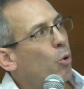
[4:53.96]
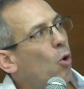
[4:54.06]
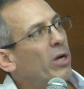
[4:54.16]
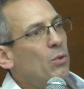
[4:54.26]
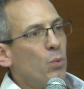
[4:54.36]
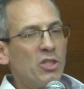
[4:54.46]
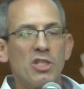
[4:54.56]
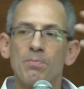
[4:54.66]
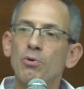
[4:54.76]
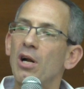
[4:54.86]
point which
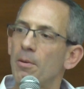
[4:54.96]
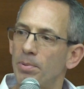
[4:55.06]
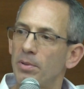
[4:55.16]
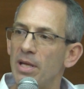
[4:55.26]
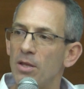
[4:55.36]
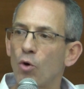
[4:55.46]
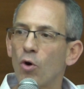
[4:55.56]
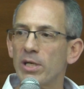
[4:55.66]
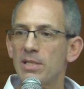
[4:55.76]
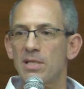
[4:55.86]
is brought up in the
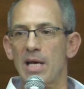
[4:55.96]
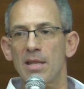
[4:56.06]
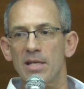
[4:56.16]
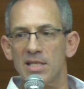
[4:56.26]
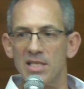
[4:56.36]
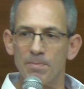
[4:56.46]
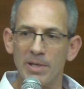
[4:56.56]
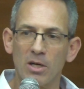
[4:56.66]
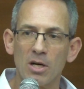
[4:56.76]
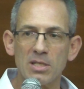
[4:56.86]
courts, and this is
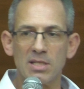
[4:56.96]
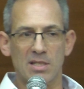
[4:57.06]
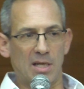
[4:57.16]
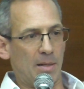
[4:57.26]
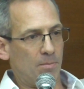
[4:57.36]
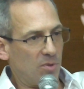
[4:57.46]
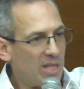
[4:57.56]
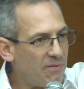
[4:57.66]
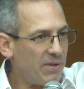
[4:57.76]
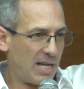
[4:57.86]
because
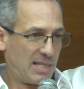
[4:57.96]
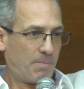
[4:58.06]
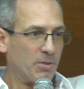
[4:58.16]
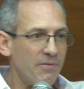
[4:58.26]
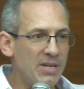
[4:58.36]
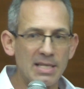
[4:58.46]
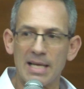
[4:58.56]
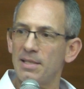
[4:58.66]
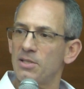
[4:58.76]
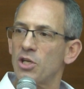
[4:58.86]
David, as the previous
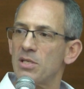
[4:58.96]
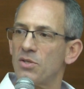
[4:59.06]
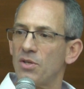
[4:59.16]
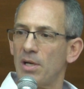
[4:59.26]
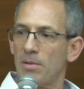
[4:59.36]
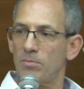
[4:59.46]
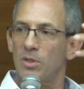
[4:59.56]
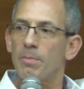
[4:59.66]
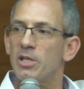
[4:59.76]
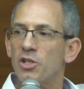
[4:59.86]
antitrust
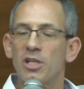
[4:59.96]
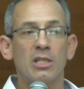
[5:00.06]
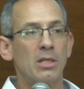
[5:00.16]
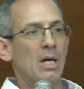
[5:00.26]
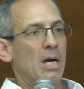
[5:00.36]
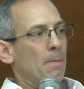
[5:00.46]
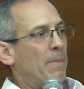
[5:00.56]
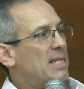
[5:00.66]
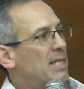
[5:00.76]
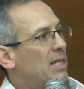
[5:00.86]
commissioner,
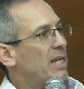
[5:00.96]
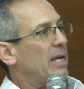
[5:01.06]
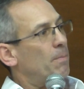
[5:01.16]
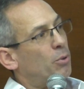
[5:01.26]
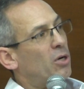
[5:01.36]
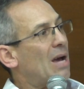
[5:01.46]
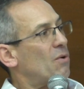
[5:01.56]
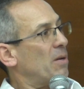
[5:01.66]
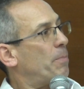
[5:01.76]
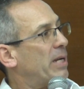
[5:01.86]
basically put out an